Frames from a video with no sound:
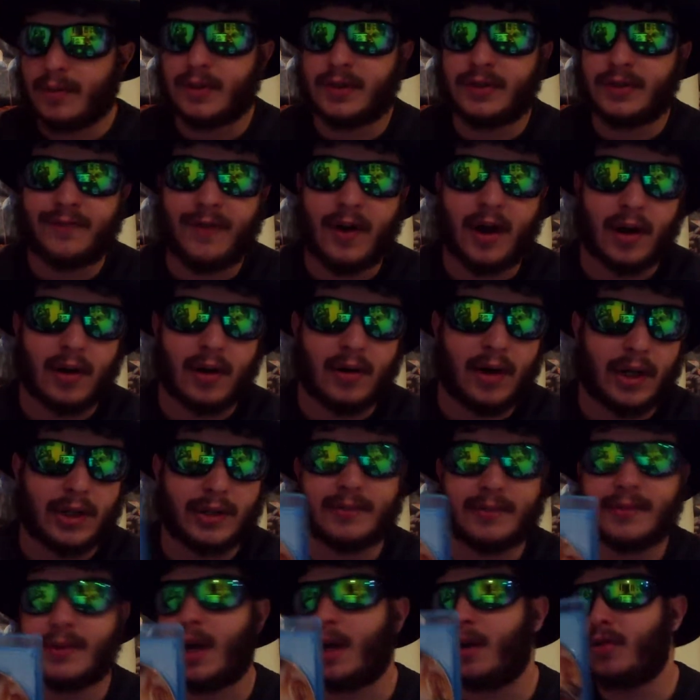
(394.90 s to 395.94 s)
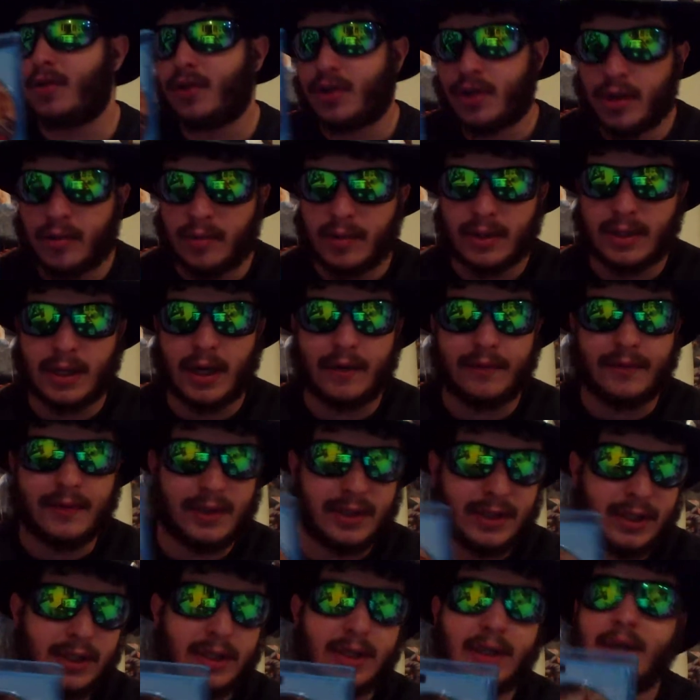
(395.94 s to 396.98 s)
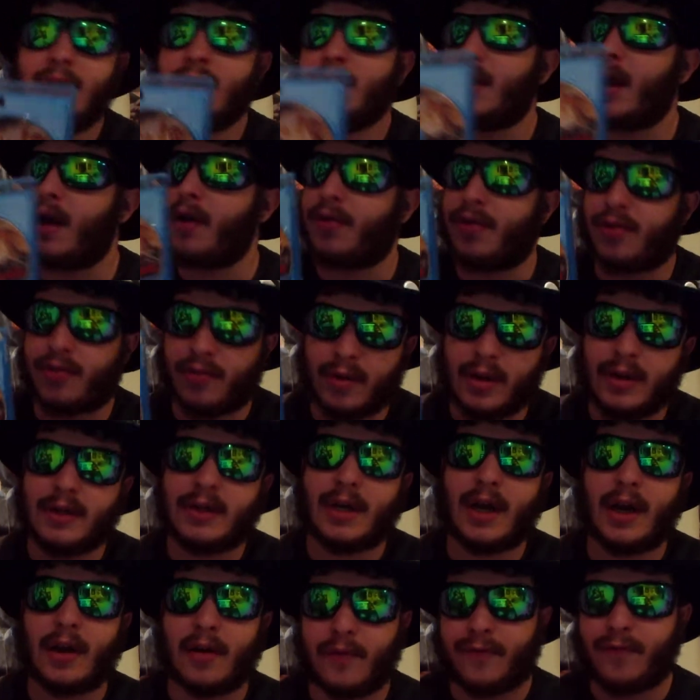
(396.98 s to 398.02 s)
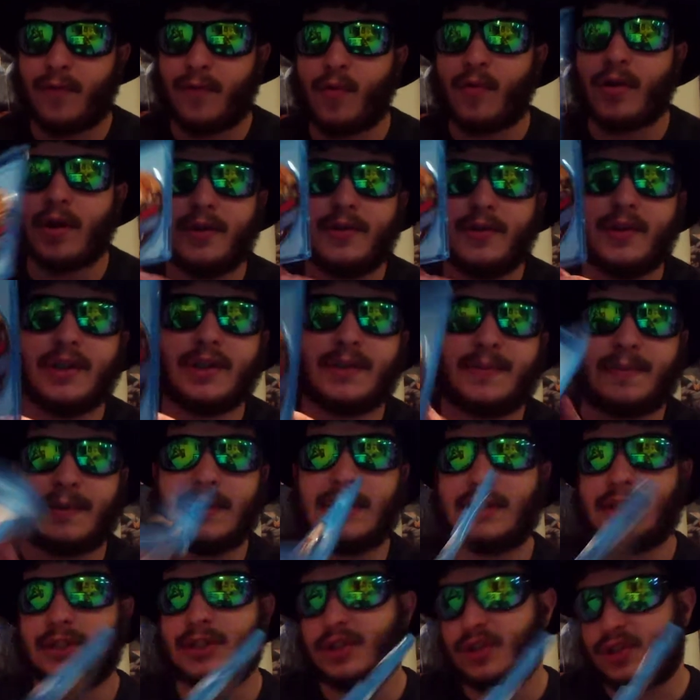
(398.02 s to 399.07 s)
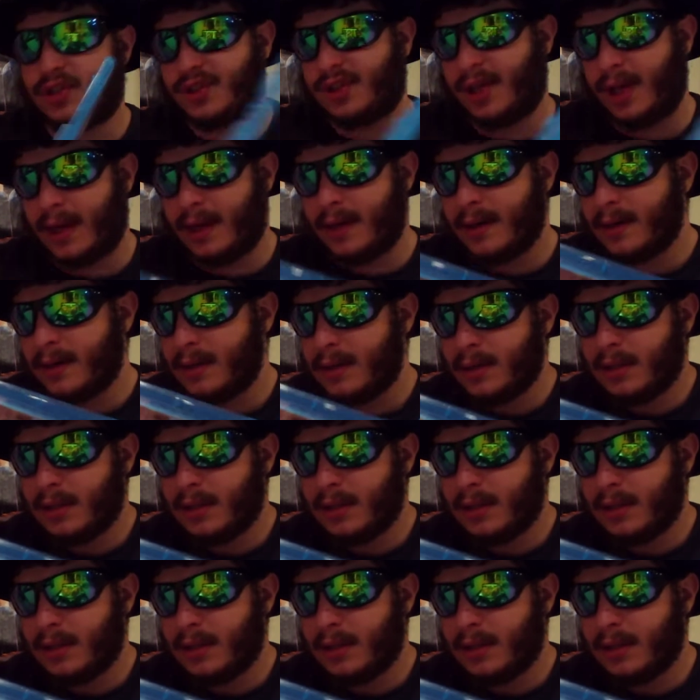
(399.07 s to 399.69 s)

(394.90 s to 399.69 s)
which is fucking awesome, Die Hard 2, which I haven't seen, Die Hard 3, and Die Hard 4 to this piece of shit.